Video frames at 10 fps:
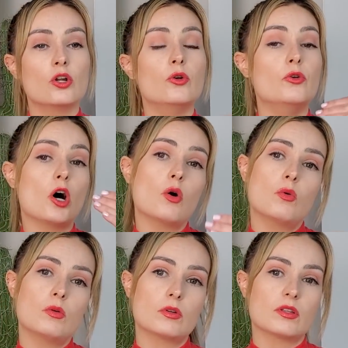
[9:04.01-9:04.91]

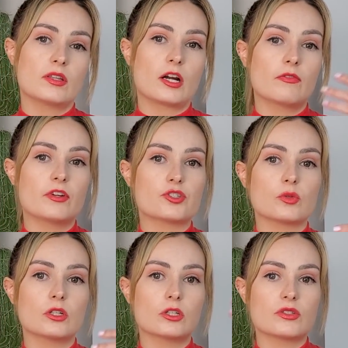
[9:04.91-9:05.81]
know that our
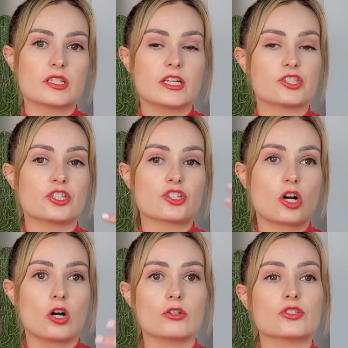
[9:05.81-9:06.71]
visual hallucinations
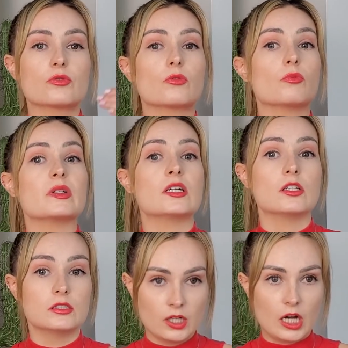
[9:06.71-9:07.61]
aren't real.